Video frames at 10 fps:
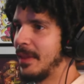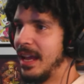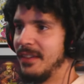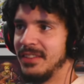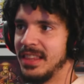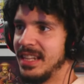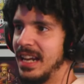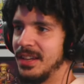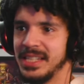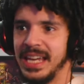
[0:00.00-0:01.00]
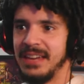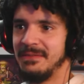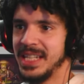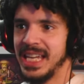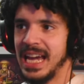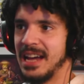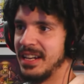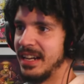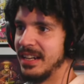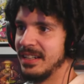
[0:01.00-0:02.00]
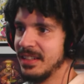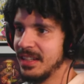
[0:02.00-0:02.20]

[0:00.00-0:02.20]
If nothing else, get Vicky out of there.